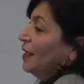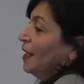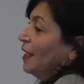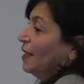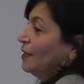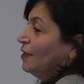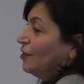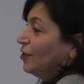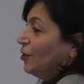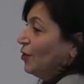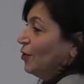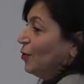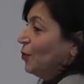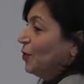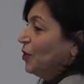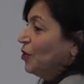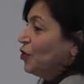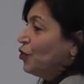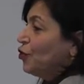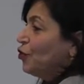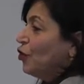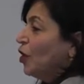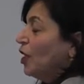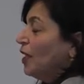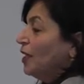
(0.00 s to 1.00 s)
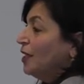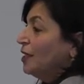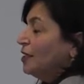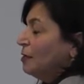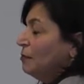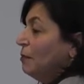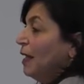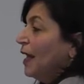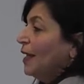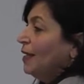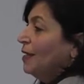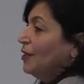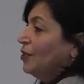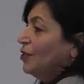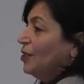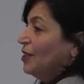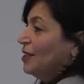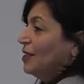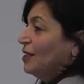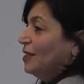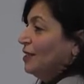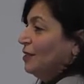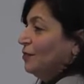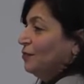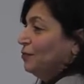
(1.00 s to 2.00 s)
And so we're trying to manage
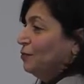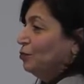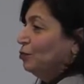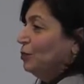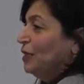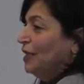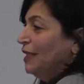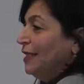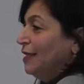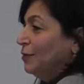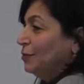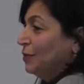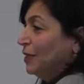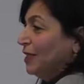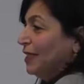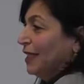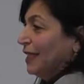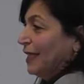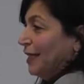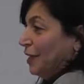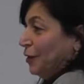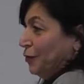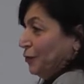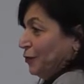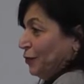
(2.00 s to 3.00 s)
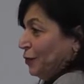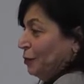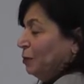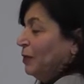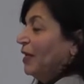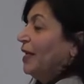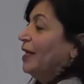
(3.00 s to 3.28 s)
this in a really, really careful